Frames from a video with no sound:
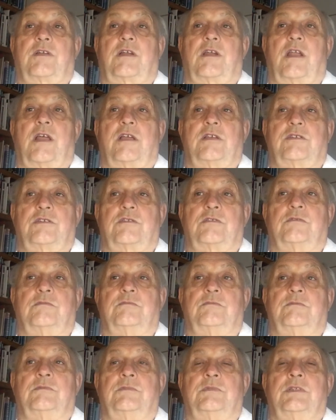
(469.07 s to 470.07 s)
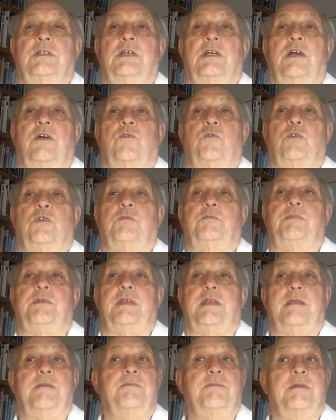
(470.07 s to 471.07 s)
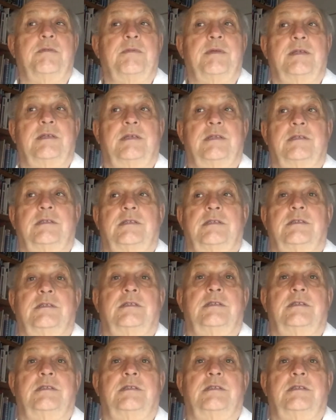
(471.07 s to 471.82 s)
classroom would be implemented,